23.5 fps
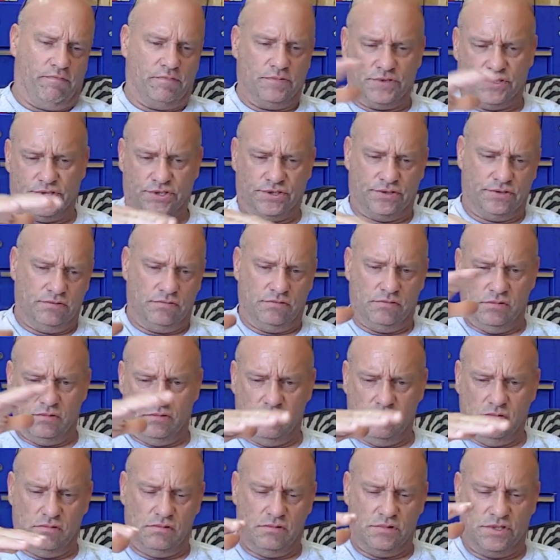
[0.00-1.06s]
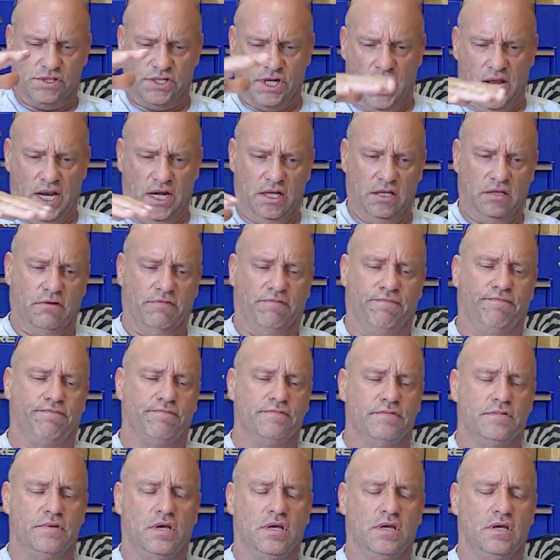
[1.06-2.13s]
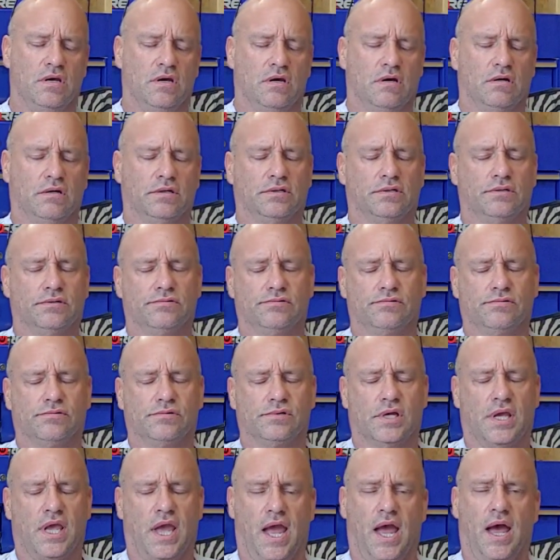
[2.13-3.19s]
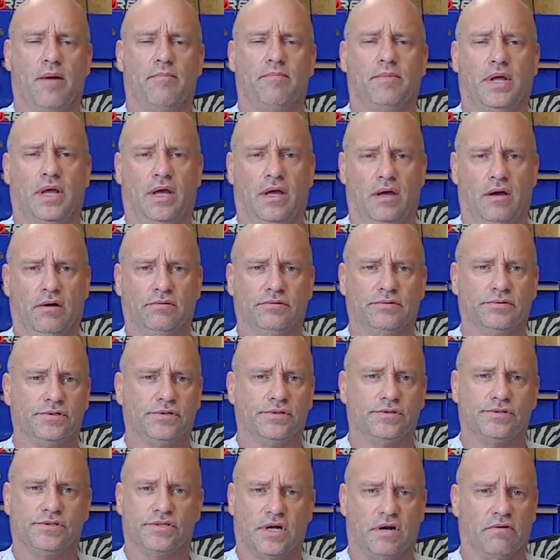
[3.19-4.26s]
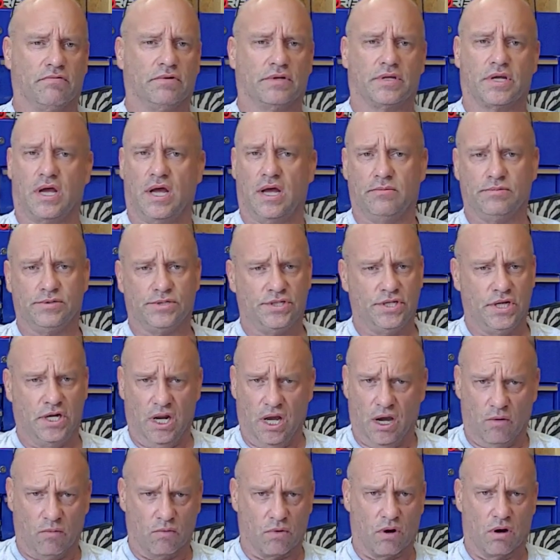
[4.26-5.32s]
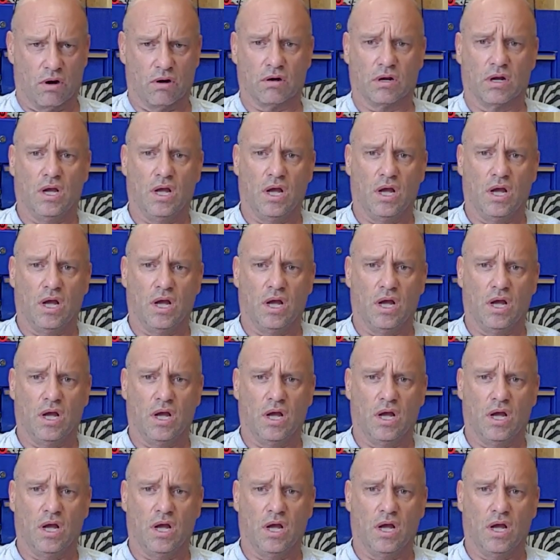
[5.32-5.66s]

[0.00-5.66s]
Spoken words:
sanded the cap down several times, did not work.